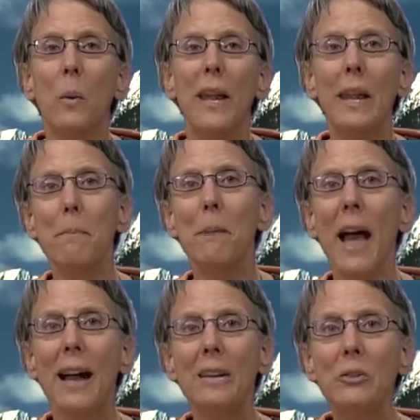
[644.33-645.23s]
we get
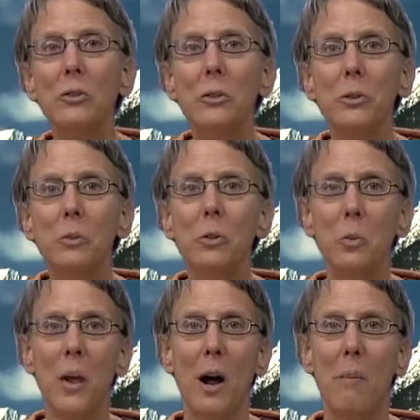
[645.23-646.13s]
back into
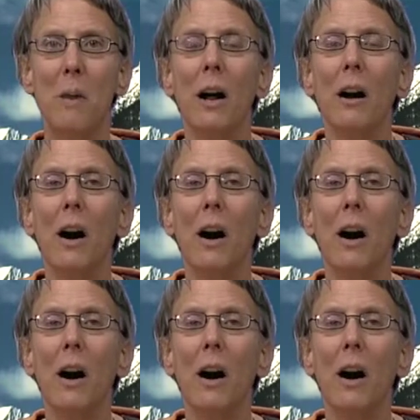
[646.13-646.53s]
the realm